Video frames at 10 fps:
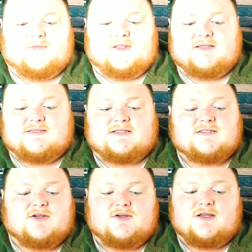he's such
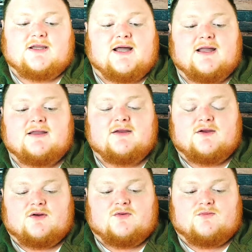a good guy.
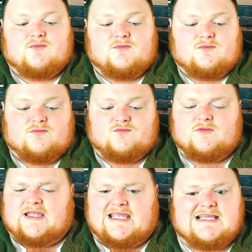
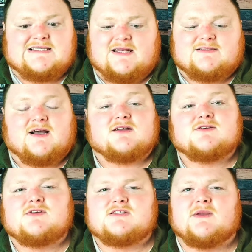Easy to talk
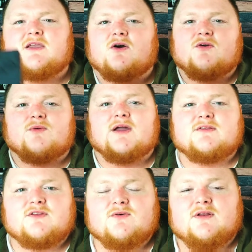to. He's been going
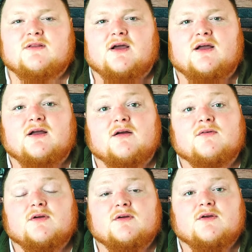around doing
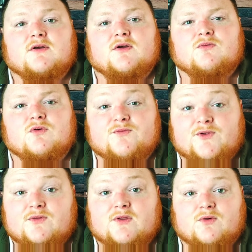
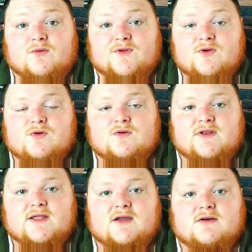review the reviewer
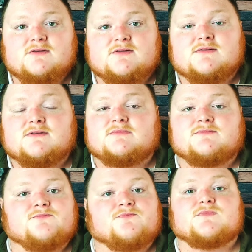videos.
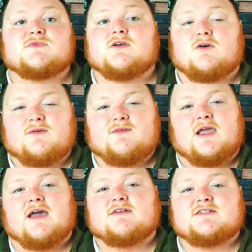So if
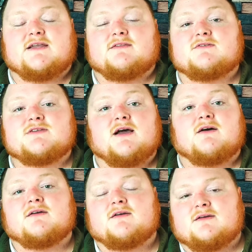you haven't checked those
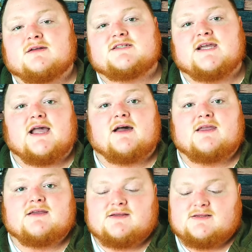out, check out
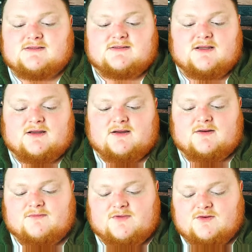his
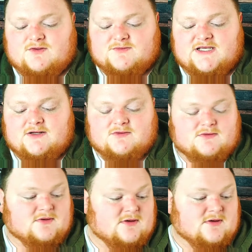YouTube channel.